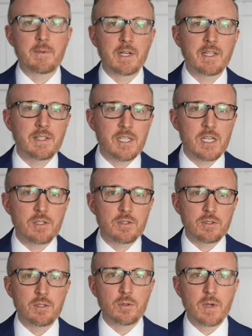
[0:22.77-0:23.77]
I'm gonna teach
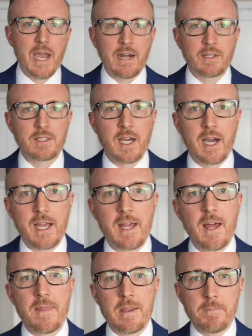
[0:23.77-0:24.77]
you how to tie
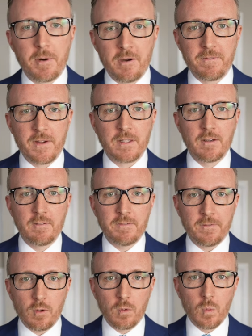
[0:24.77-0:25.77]
the perfect
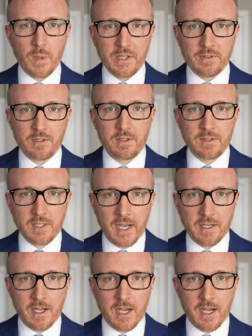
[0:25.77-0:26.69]
full Windsor tie